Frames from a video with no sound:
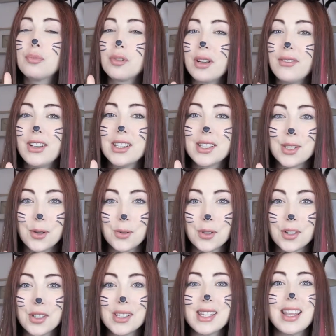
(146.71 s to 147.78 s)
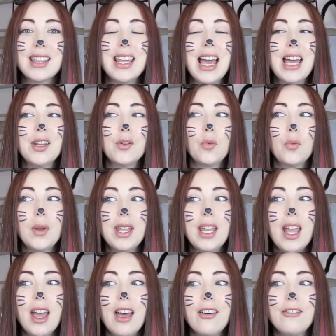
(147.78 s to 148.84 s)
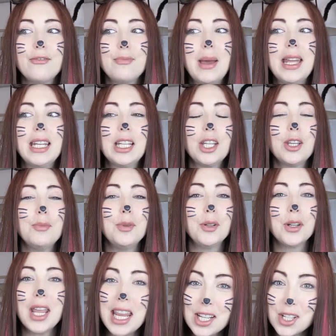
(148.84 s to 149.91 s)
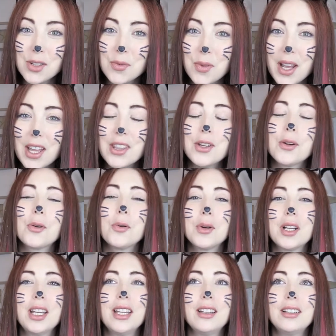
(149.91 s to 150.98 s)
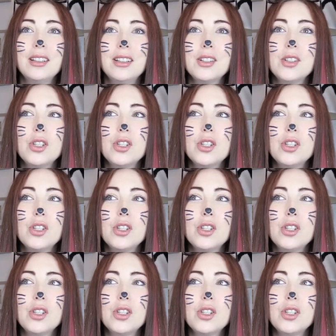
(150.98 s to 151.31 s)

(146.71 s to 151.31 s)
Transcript: previous owners that we have been in communication with according